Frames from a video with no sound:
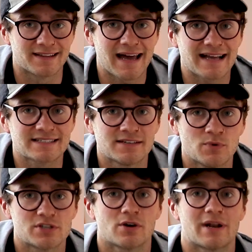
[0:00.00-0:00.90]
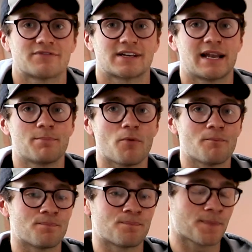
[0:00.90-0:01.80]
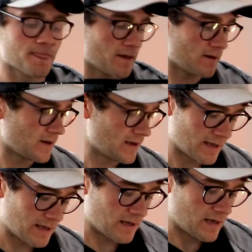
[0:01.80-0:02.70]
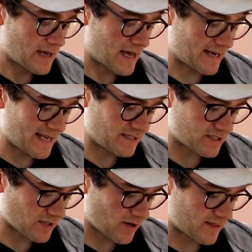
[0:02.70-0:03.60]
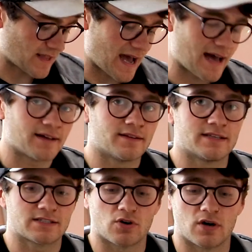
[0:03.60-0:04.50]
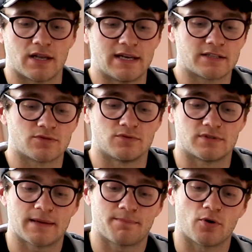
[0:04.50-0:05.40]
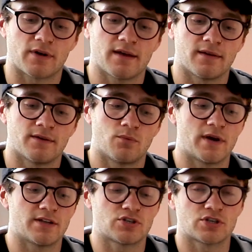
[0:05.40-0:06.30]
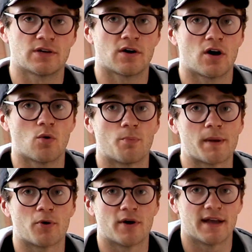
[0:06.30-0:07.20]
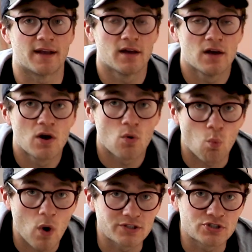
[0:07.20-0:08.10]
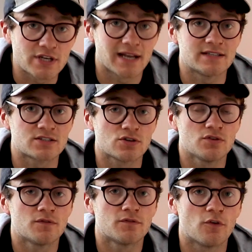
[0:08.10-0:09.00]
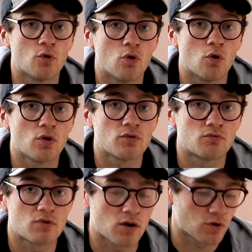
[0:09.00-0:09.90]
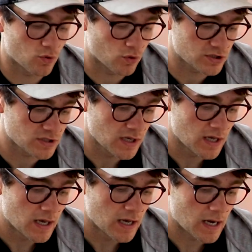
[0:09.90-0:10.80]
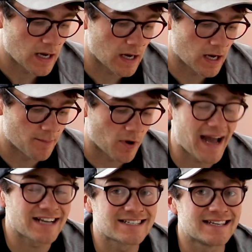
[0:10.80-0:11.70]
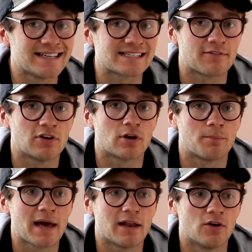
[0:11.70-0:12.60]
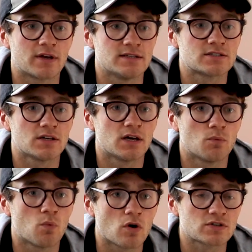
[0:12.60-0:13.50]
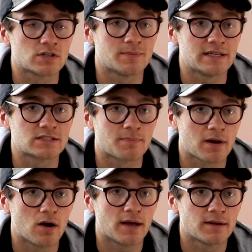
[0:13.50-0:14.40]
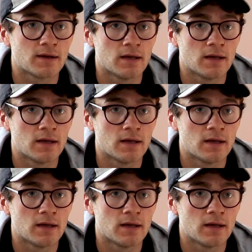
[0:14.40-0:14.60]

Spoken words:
that, which I'll have to clip on. And inside that, it's got a little zip pocket, which I will be putting 1 gel into for the run course. I actually need to have a better look into what's going to be supplied